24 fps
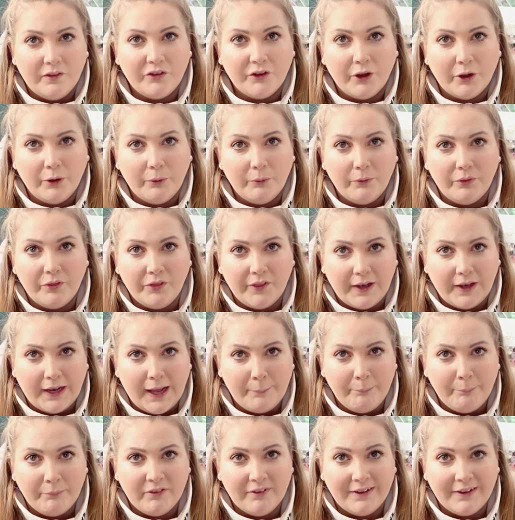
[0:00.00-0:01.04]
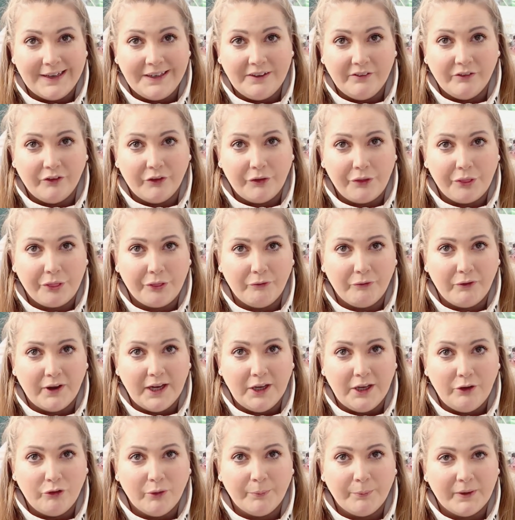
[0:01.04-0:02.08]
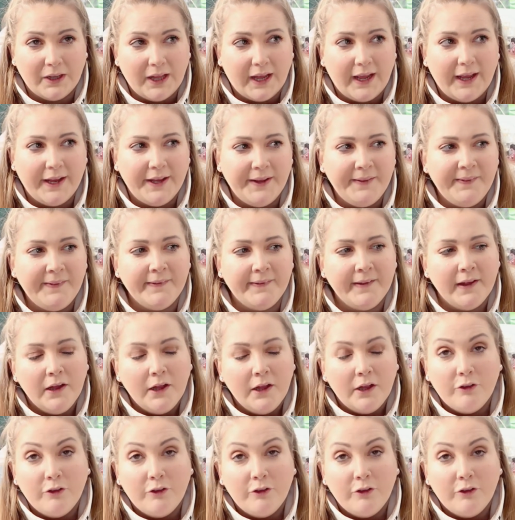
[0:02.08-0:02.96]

So the lamp takes three AAs.